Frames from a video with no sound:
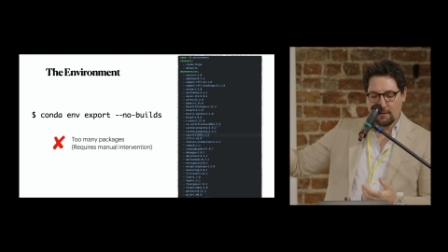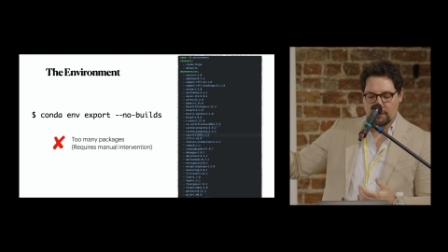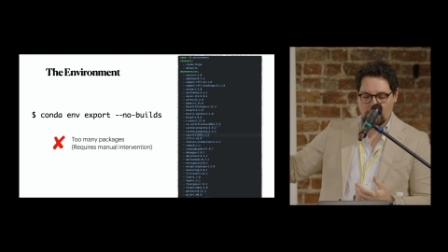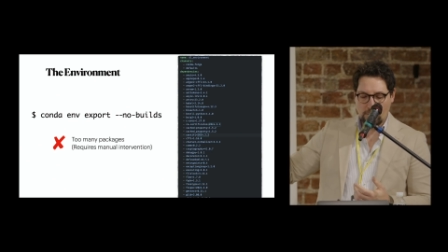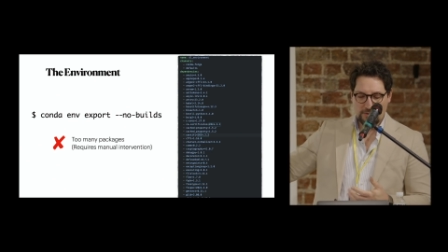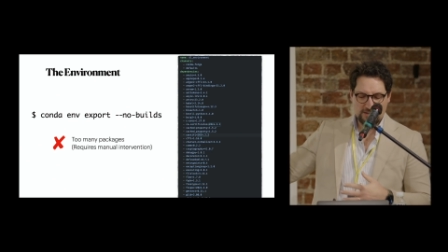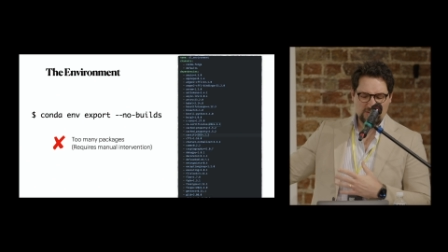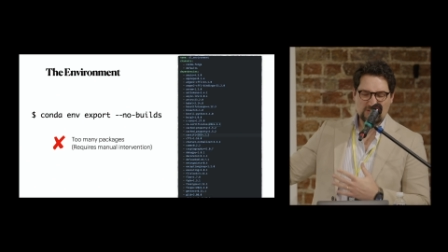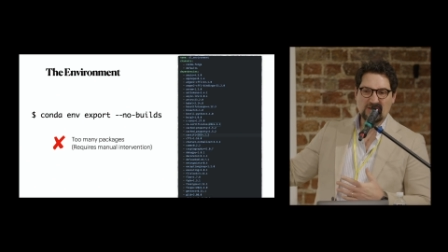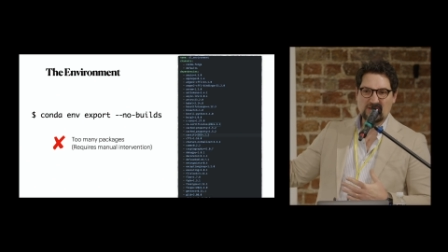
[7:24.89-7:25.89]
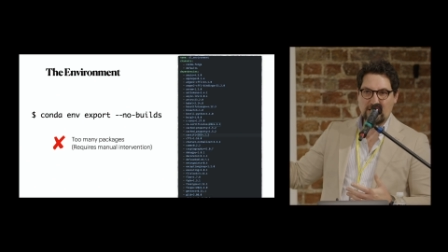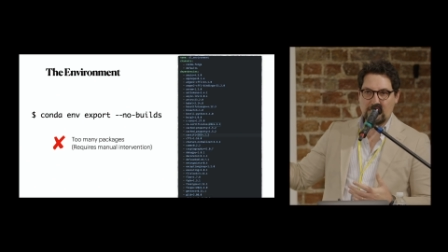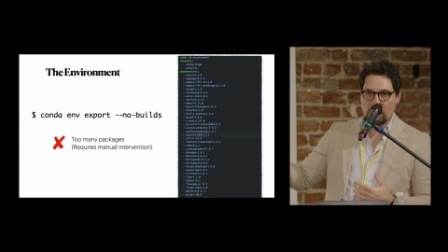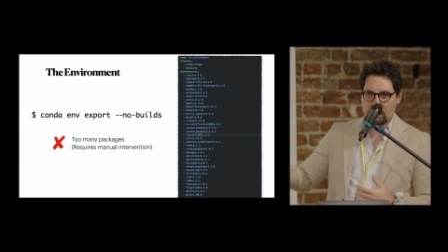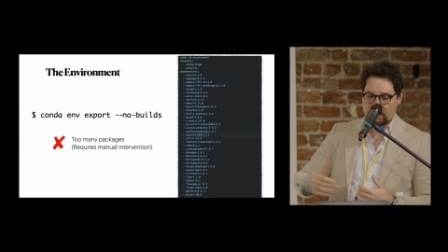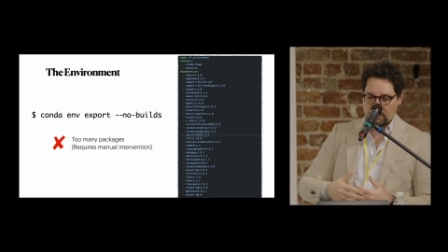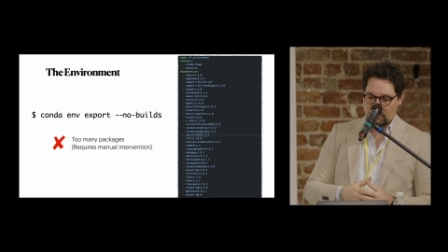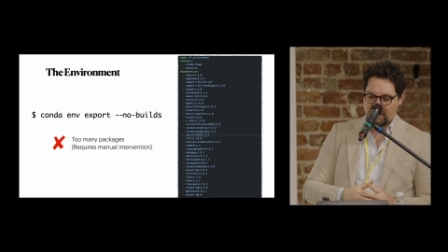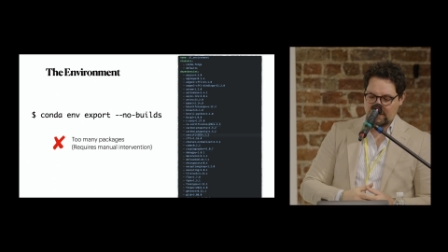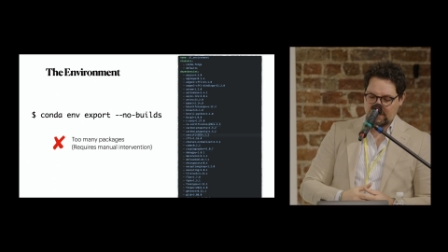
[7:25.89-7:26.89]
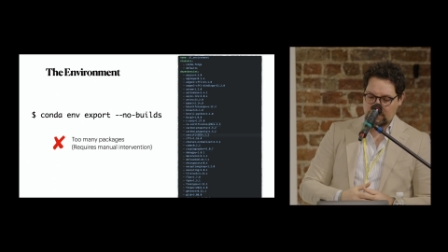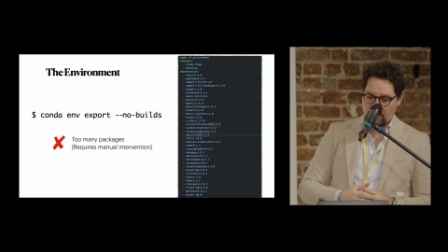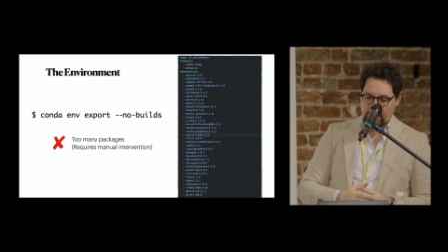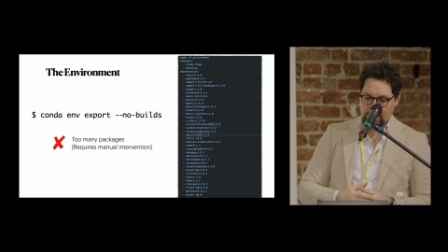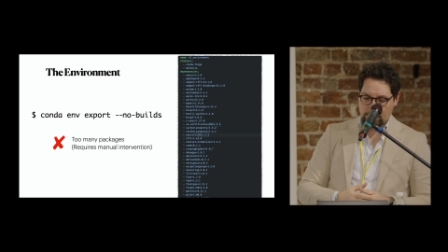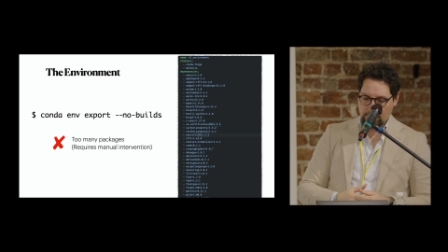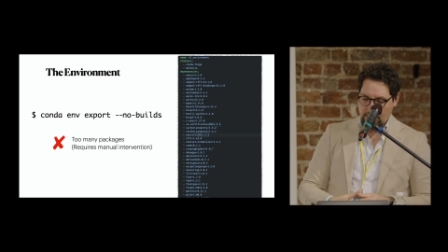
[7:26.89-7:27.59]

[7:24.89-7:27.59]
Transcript: So it's certainly not easy to handle.